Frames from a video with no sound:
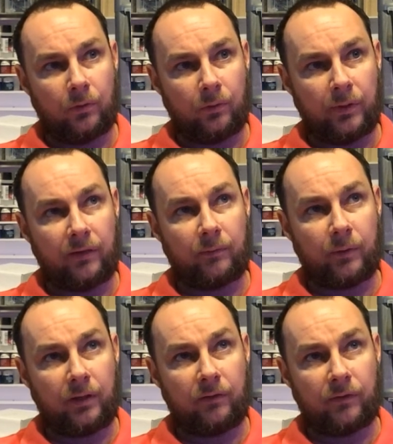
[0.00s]

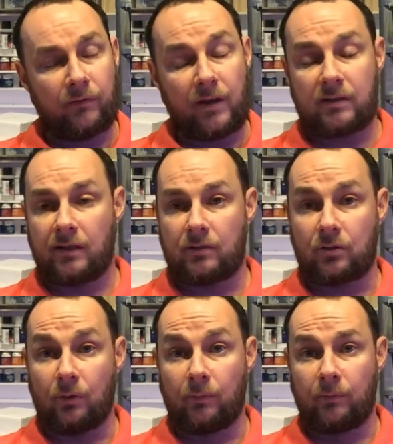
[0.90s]
We've invested
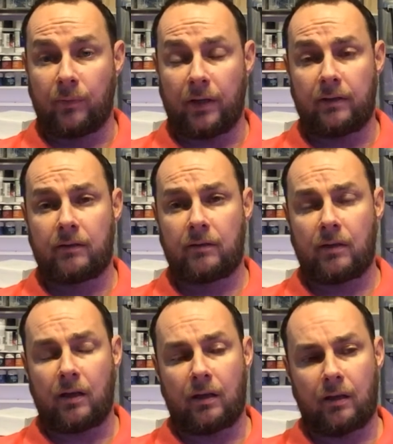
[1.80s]
some in.
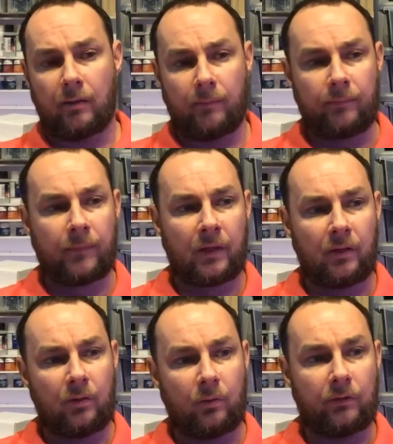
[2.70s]

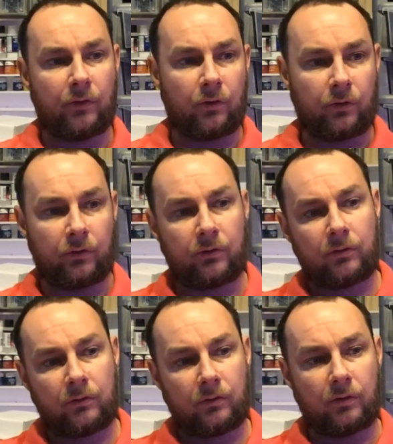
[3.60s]
We've ordered
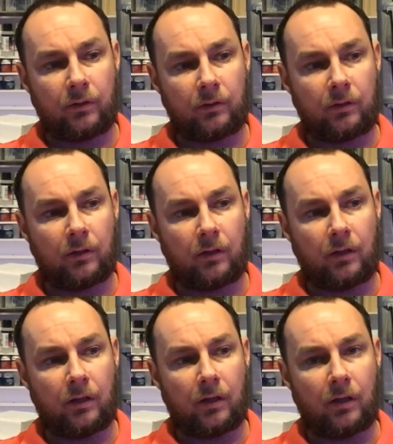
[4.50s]

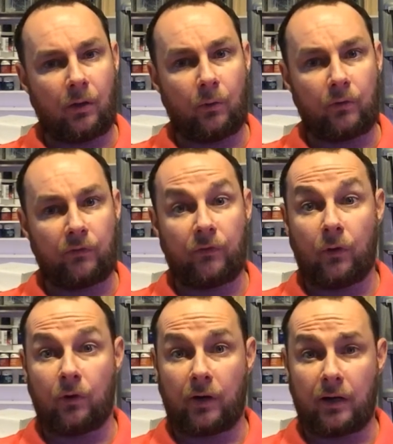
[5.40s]
a load of
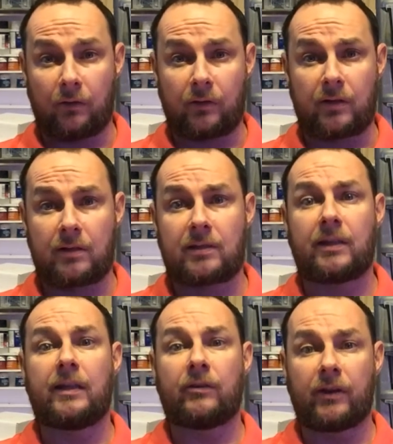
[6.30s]
foreground
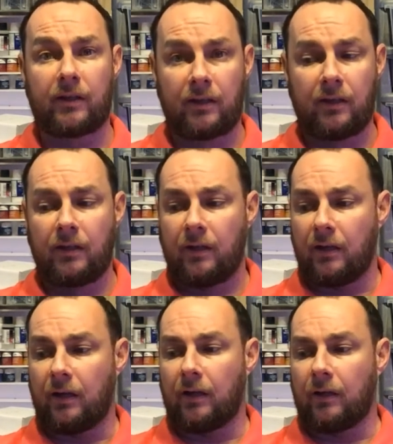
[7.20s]
scenery.
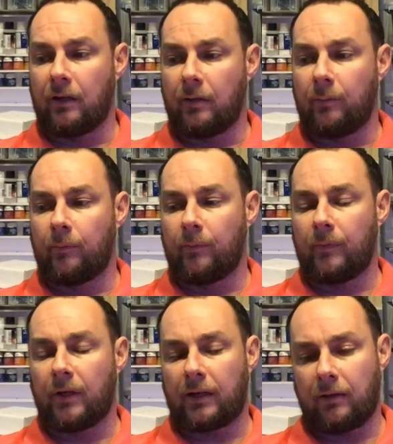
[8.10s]

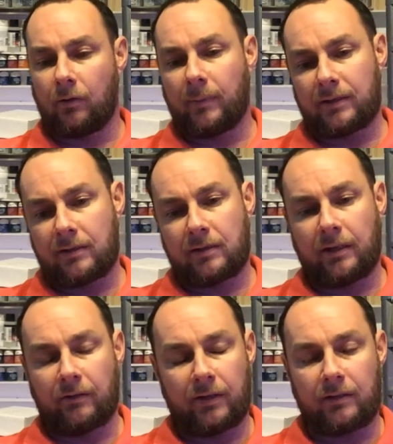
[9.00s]
I keep going back to
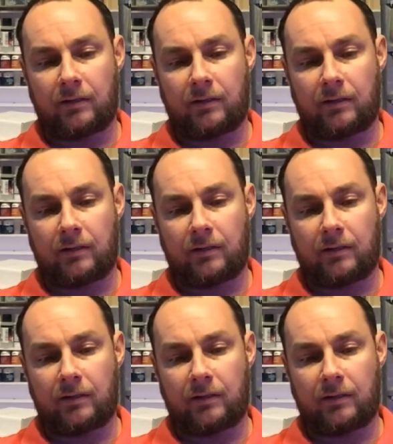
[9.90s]
scenery.